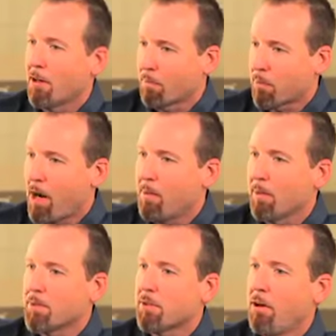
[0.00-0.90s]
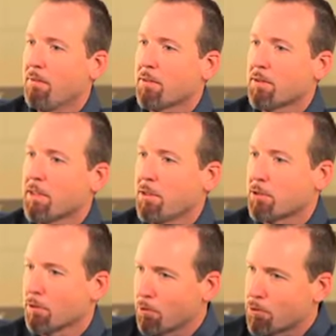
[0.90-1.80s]
problem solvers and
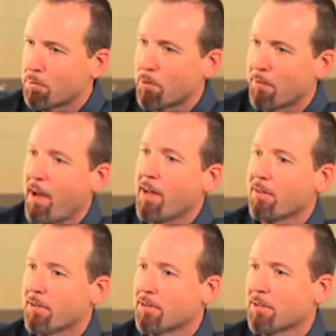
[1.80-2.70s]
solution providers.